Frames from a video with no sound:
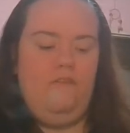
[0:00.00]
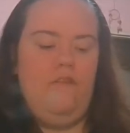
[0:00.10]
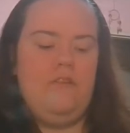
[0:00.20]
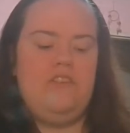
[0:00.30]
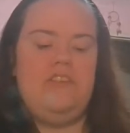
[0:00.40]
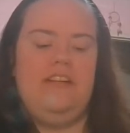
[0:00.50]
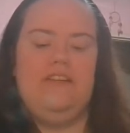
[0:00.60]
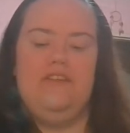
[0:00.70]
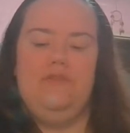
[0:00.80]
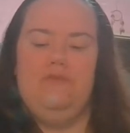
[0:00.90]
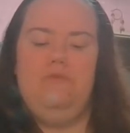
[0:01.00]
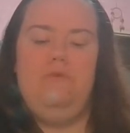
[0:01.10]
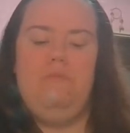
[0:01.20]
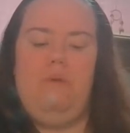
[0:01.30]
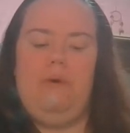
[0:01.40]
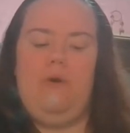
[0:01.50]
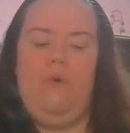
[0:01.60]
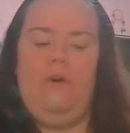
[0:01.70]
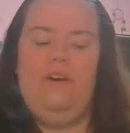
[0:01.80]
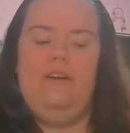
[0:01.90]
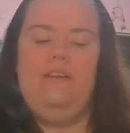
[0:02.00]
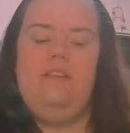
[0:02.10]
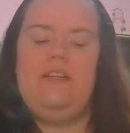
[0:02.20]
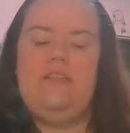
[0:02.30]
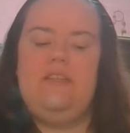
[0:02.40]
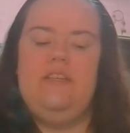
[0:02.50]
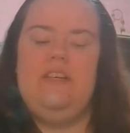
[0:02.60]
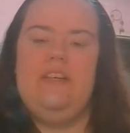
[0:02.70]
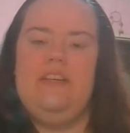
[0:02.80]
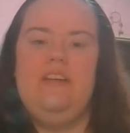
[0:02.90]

first thing to do, murmured Horton. Let's see.